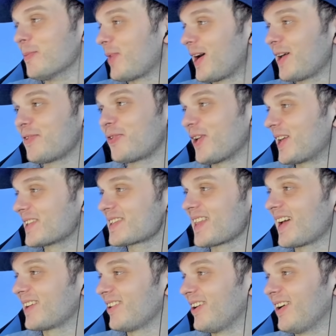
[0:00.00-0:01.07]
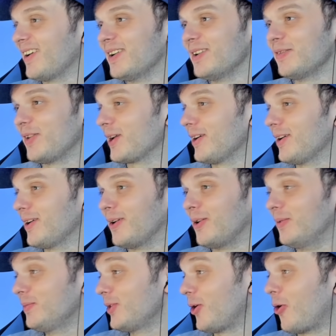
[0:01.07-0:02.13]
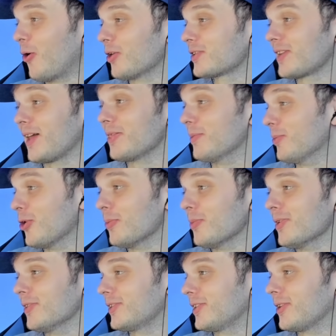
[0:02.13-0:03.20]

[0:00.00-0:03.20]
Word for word: buy things that are that are hot at the moment, you